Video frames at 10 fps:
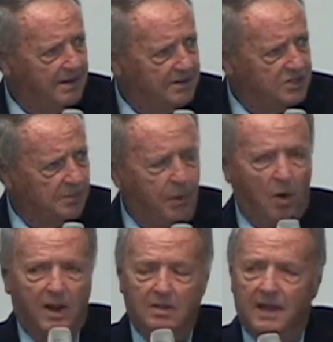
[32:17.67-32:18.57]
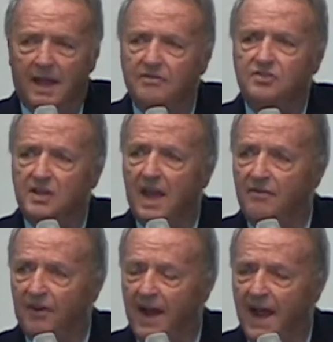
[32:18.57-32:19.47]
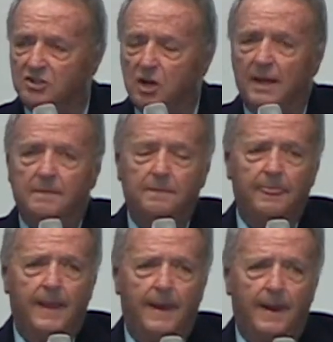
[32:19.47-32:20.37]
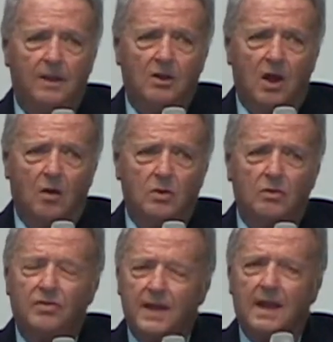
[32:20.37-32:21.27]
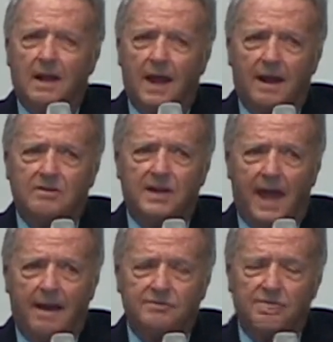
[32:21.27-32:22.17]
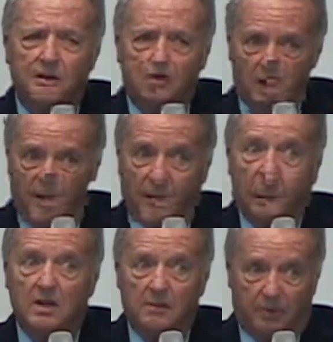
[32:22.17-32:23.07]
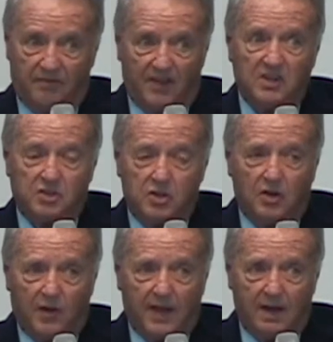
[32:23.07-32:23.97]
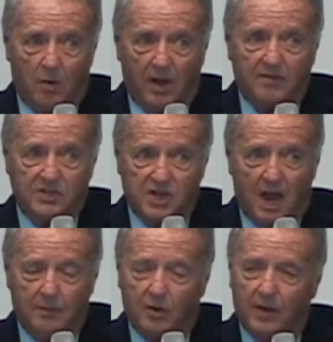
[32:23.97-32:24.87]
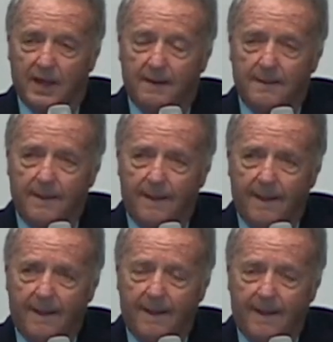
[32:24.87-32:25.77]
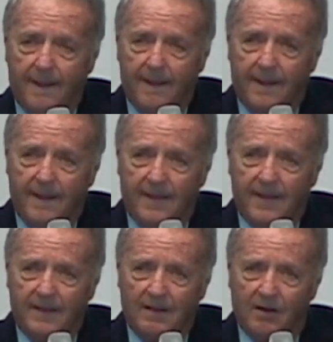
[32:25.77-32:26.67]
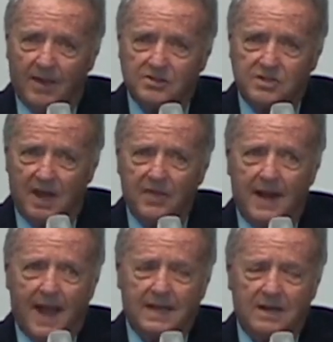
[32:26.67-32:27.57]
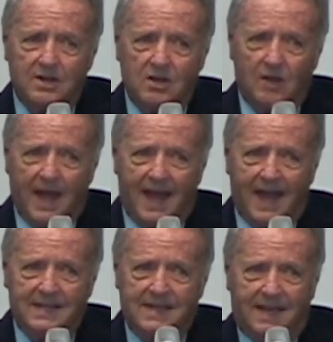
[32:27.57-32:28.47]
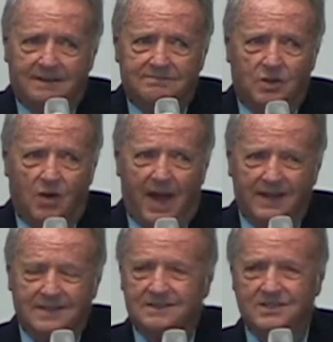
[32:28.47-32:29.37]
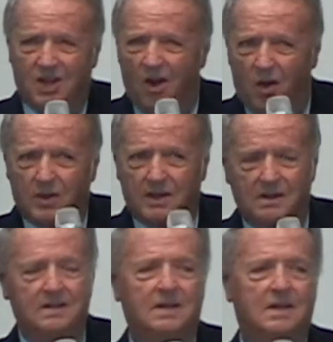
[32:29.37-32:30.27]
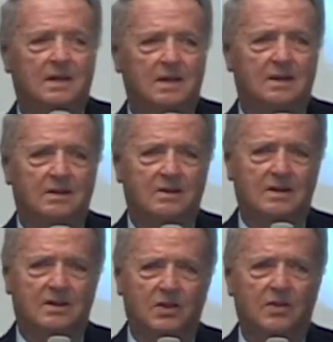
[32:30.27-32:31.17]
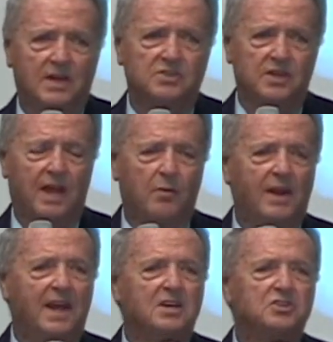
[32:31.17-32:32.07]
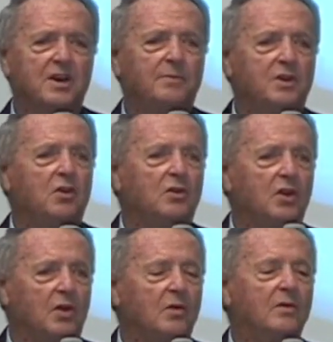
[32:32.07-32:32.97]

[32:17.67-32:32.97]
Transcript: supporting the FCA financially. You know, you think a lot of times that whatever profession you're in or whatever job you're in, you know, there's nothing I can do. I can't go out and talk and do this, that. Well, there is something you can do.